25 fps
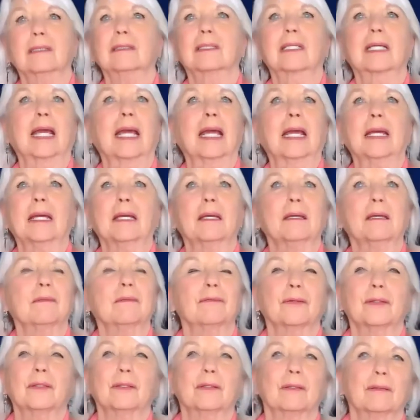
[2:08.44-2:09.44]
cave
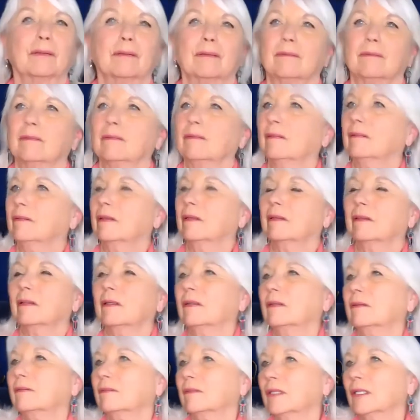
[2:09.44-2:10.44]
and,
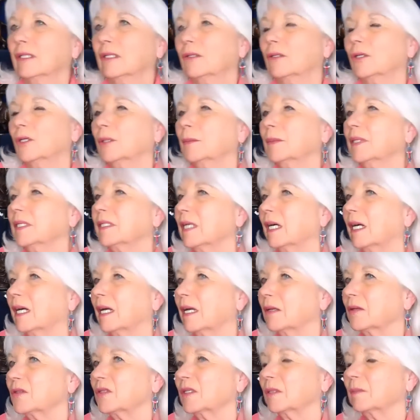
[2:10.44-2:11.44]

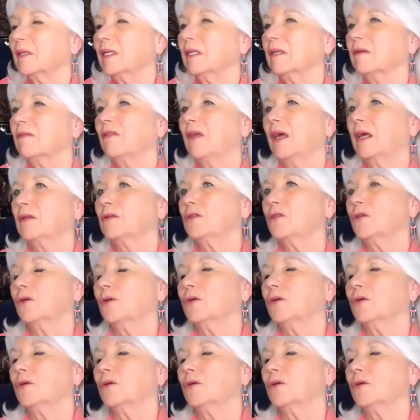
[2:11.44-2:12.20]
hermitize. I mean, if that's your